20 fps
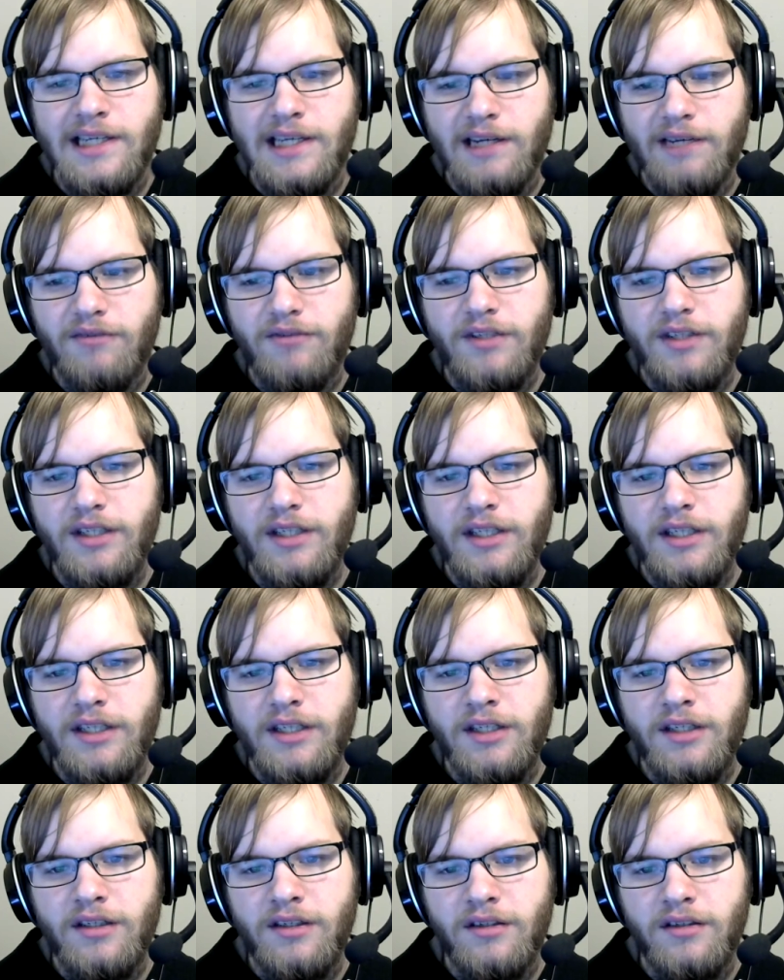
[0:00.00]

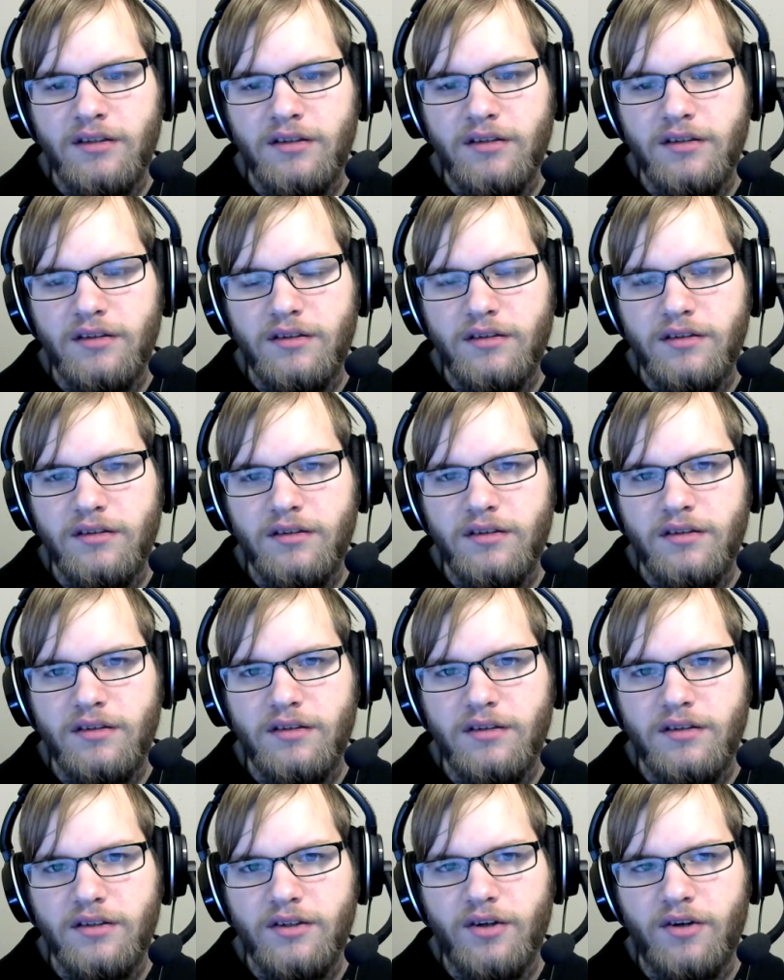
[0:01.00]
really,
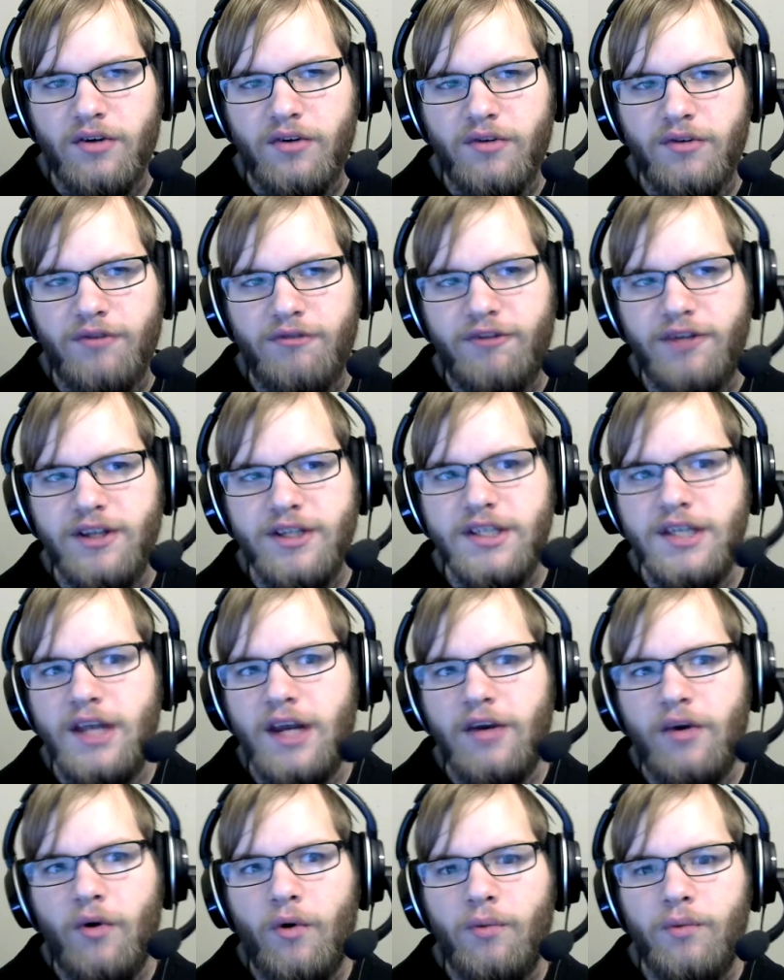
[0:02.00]
the friends that
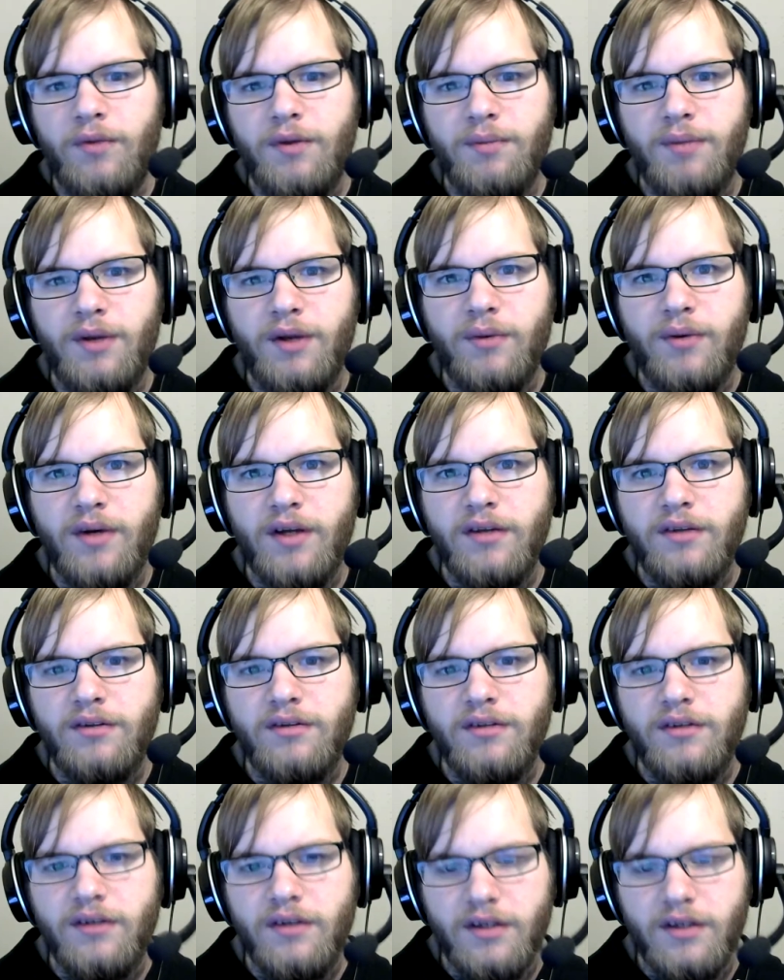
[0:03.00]
I normally play with.